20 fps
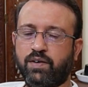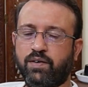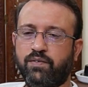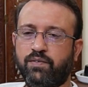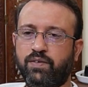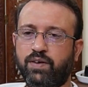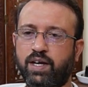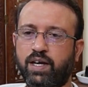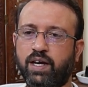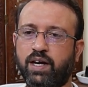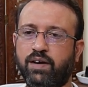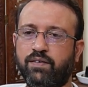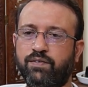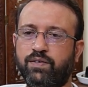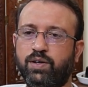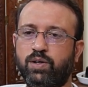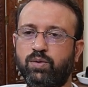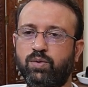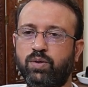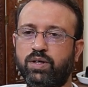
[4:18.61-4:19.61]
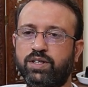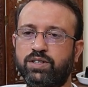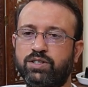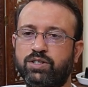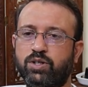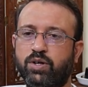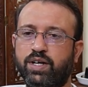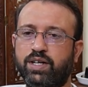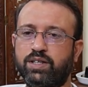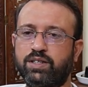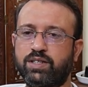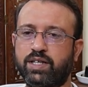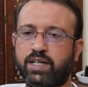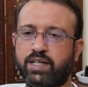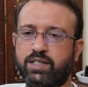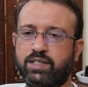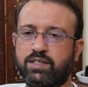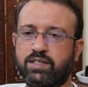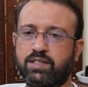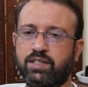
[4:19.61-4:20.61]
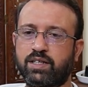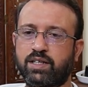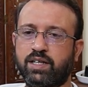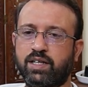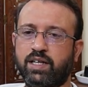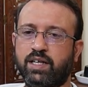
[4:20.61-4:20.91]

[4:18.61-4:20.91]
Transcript: we have 2 disjoint sets.